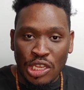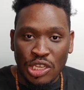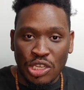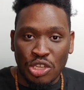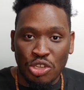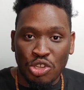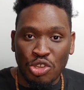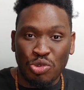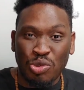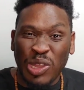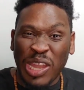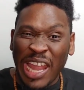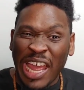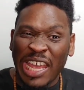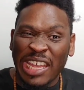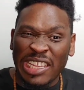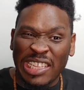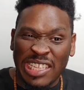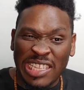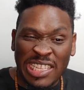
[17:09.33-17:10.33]
Do you
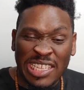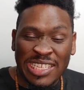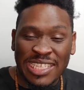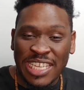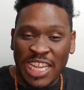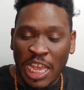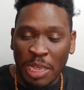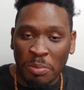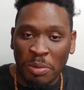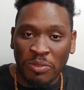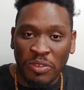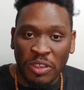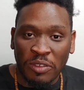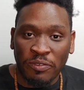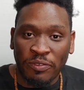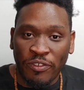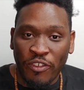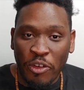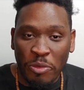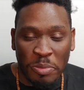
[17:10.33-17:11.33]
like these type of
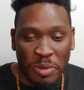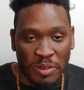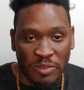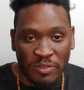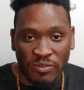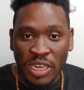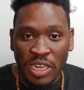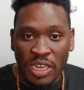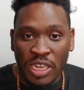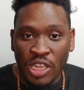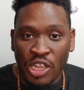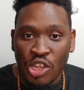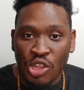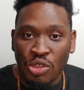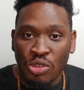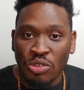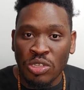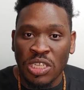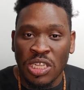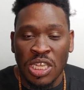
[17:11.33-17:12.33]
informative
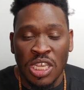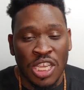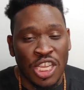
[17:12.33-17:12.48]
videos?